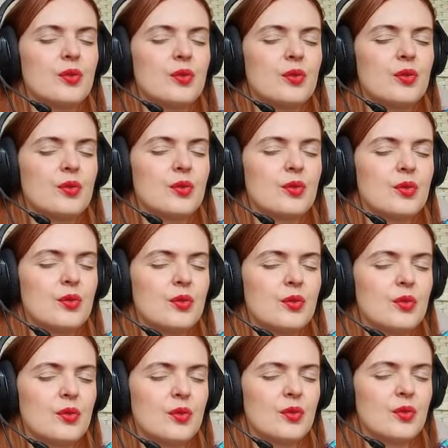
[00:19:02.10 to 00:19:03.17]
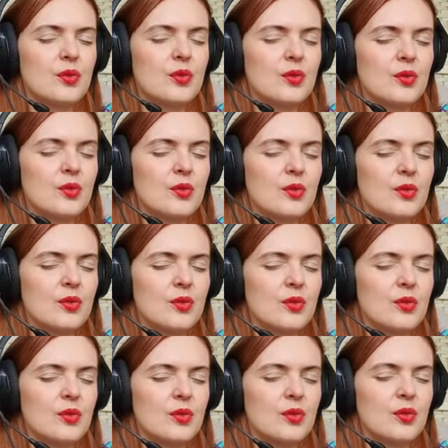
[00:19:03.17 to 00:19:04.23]

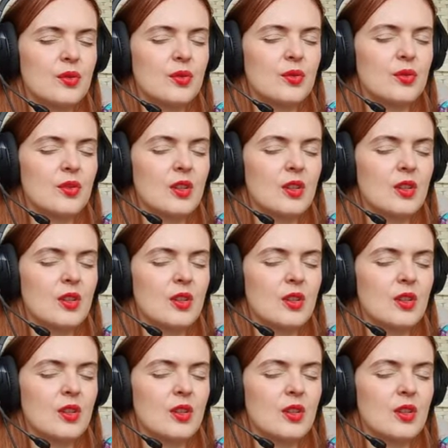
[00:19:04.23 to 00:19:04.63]
No one is speaking in this clip.